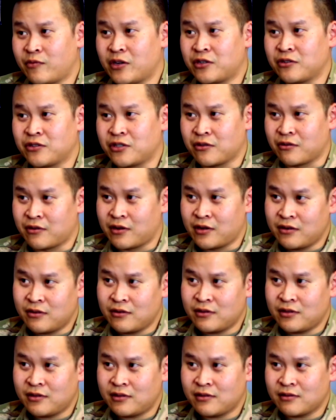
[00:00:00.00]
a registered
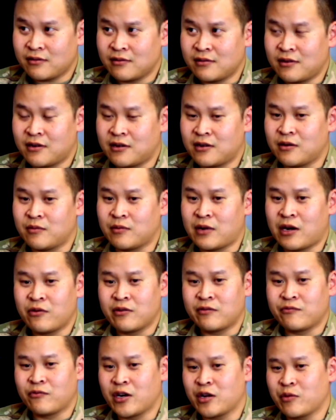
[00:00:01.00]
nurse, I
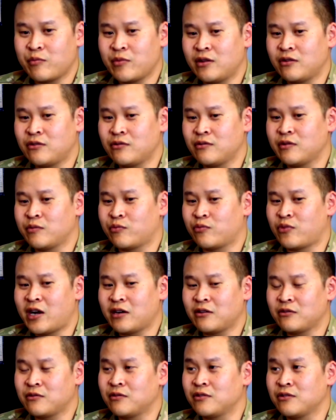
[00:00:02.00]
would recommend doing a
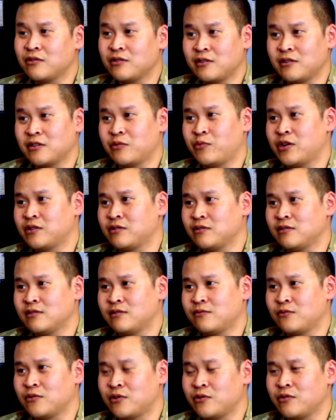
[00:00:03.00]
practical nursing
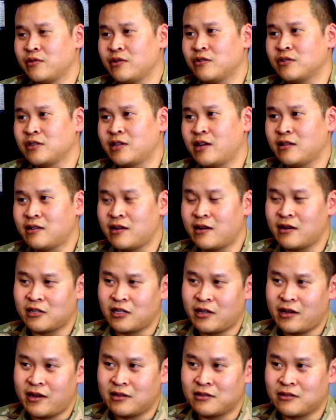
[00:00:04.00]
specialist for 2 years, get
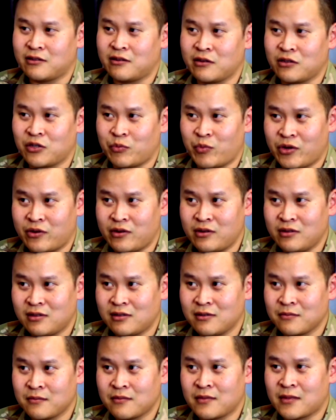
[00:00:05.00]
that hands-on
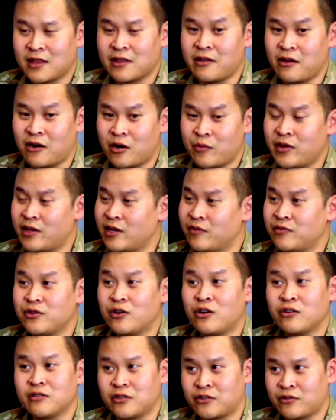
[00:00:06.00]
experience. The Army gives
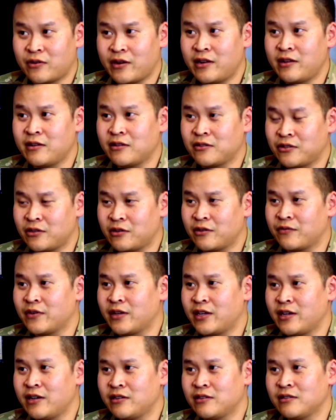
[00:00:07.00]
you all the training and
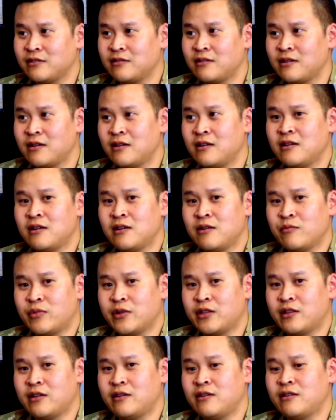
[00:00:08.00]
certification,
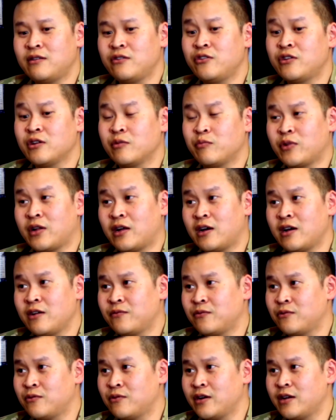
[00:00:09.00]
but then you can apply
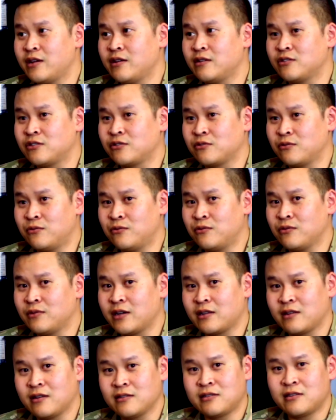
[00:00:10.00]
for a school,
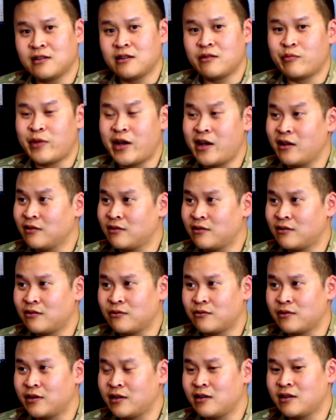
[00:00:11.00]
like let's say Baylor
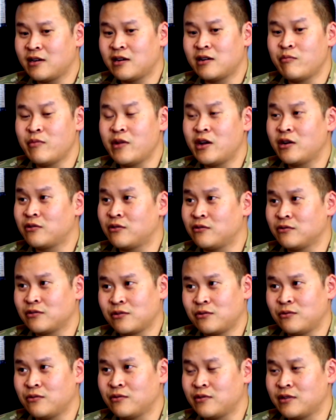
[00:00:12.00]
or any kind of medical
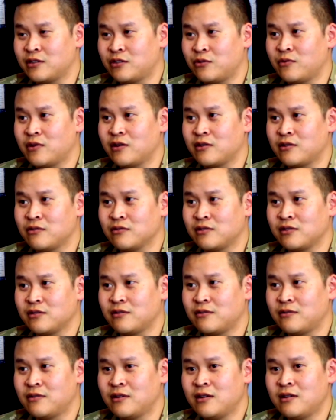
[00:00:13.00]
school that you want to go
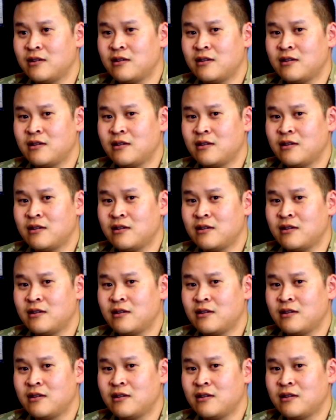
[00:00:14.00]
to,